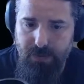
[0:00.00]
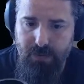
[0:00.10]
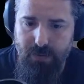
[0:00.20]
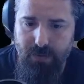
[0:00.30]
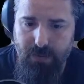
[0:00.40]

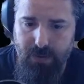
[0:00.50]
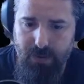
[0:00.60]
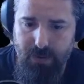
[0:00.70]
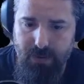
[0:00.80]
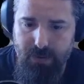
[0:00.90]
Okay, so
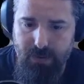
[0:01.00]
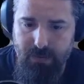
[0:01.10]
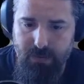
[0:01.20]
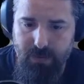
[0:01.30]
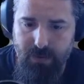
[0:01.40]
I've
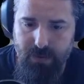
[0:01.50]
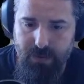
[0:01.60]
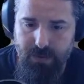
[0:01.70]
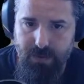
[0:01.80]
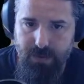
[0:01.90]
got
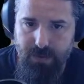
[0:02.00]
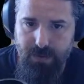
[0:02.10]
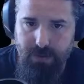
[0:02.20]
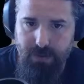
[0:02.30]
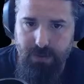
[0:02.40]

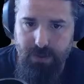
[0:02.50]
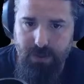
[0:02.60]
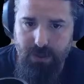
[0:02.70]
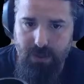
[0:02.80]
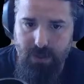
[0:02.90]

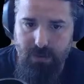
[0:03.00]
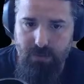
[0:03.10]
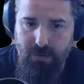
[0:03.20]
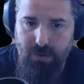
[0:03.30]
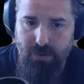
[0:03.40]

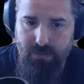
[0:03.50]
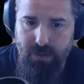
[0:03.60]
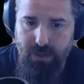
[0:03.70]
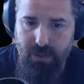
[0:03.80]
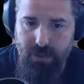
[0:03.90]
private key,